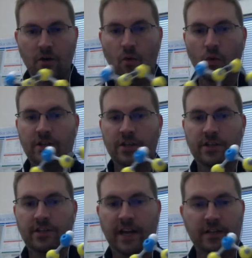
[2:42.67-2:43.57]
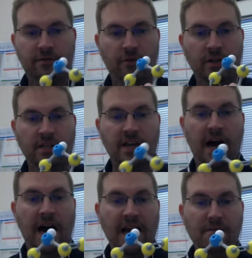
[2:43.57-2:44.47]
which stands for
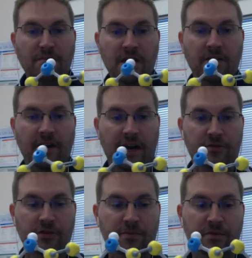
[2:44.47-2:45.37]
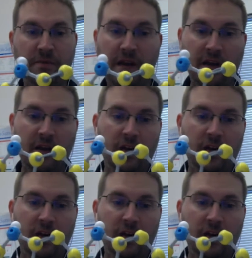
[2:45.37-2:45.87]
dimethyltryptamine.